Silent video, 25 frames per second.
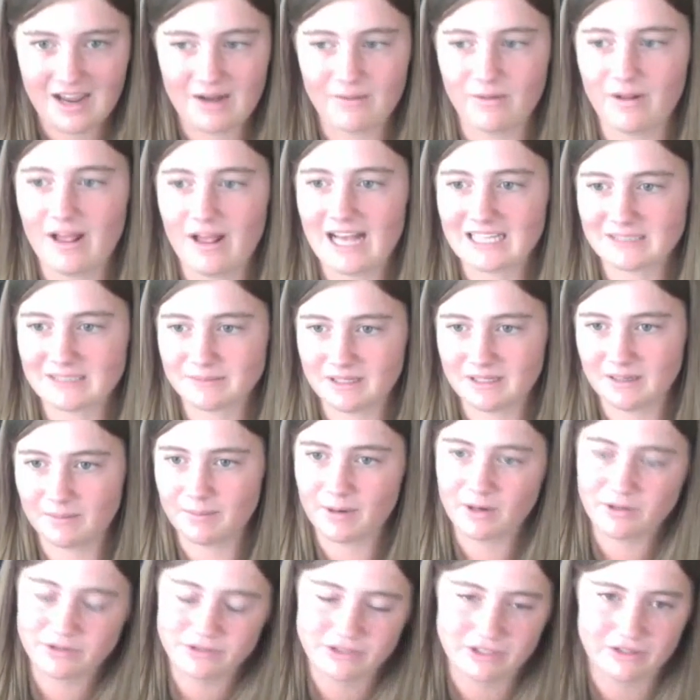and will ask me to
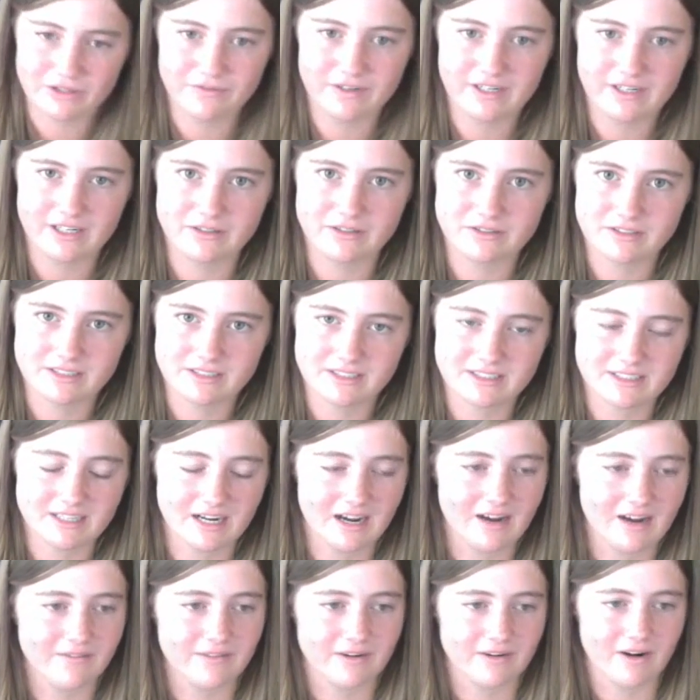post their videos and
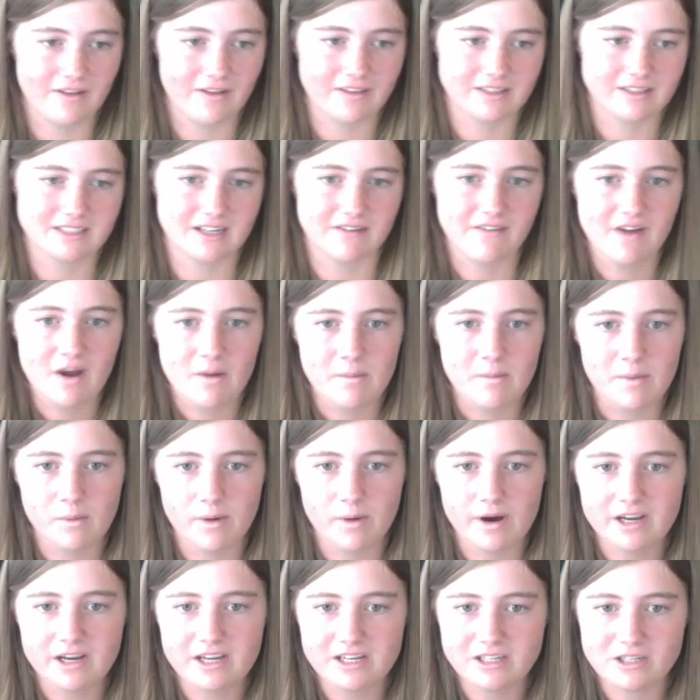stuff and all this stuff. But
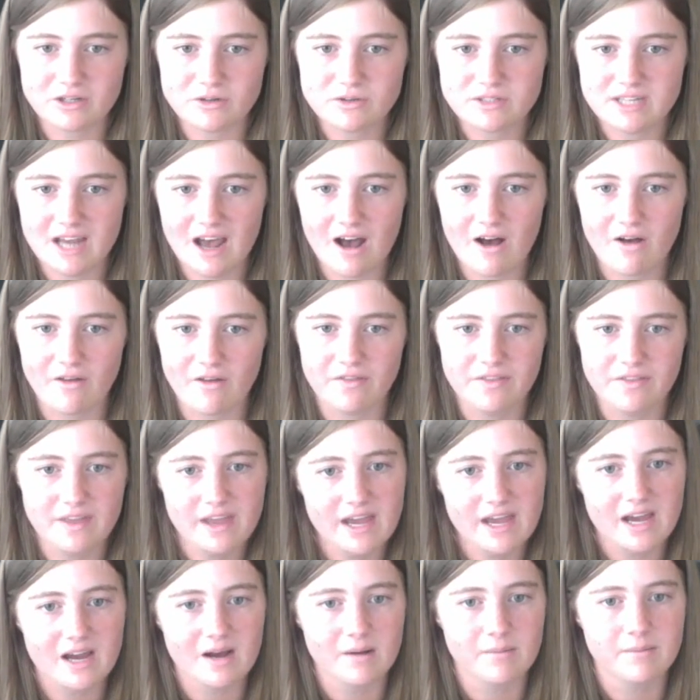what could you tell
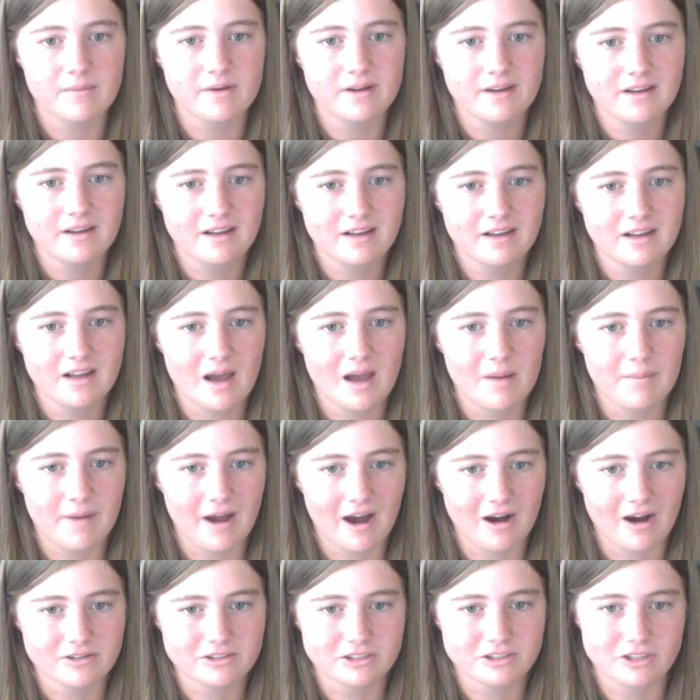them
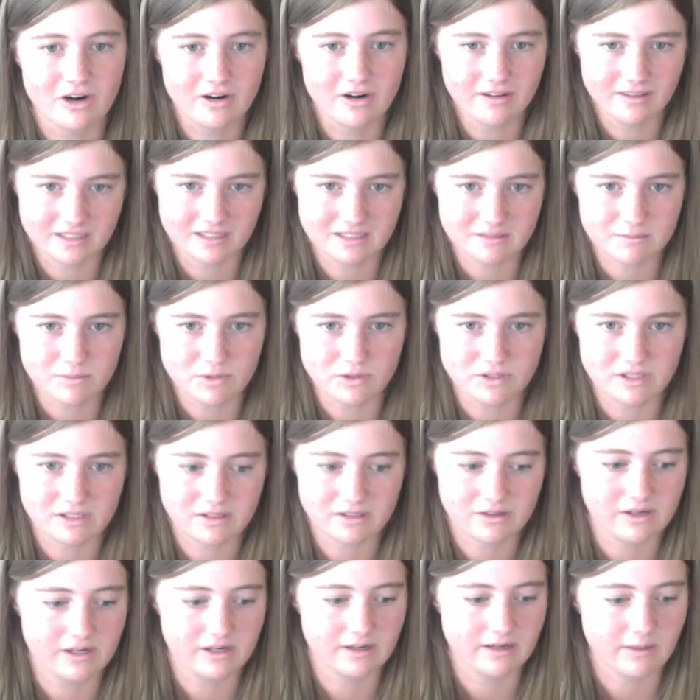about starting this music
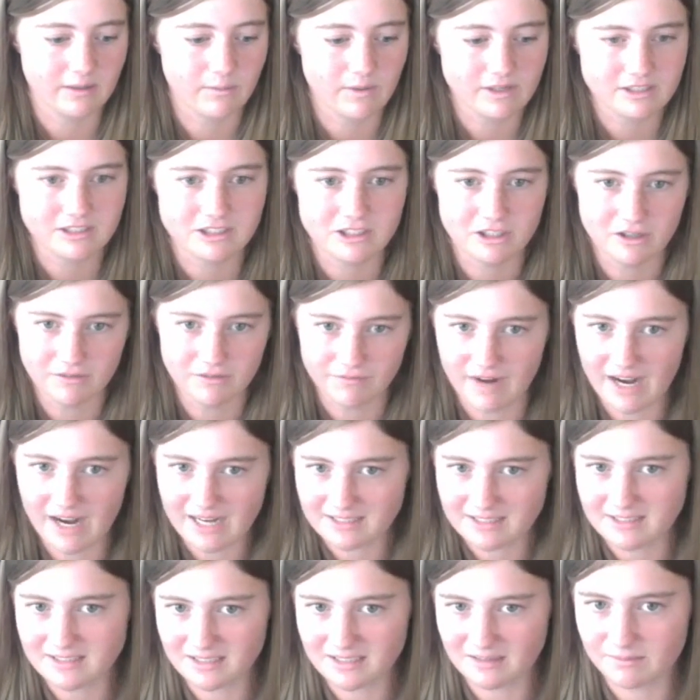career? Like, what's your
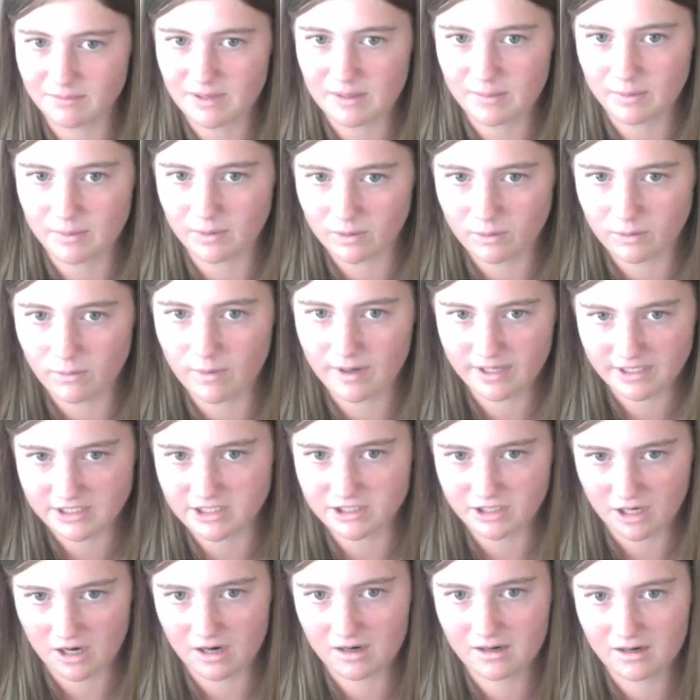advice to the people who want to
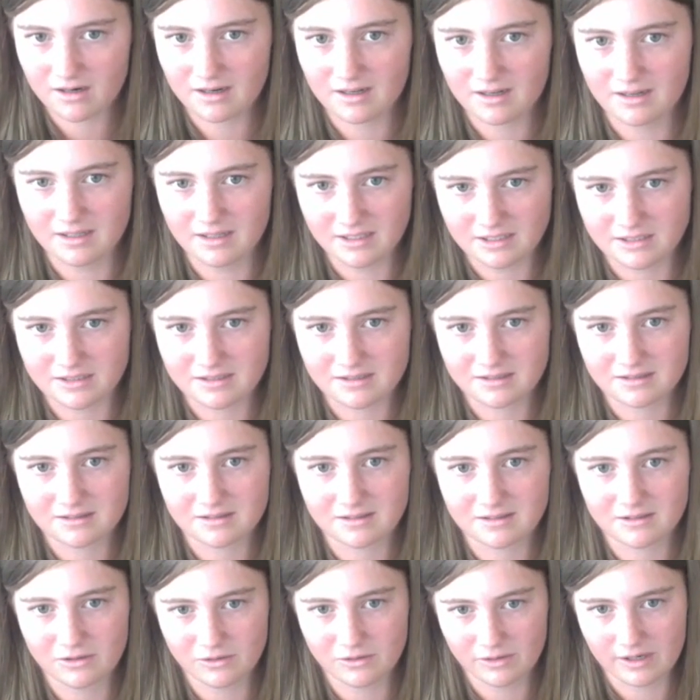start in this
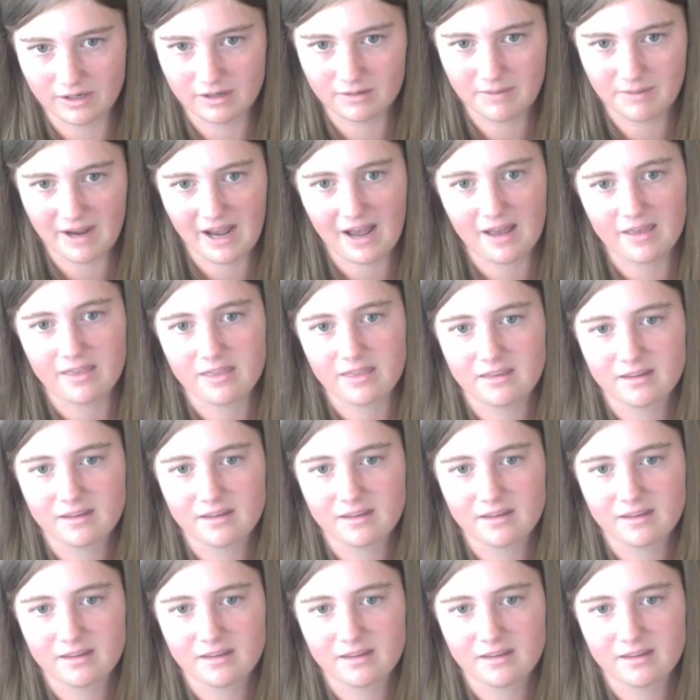career path?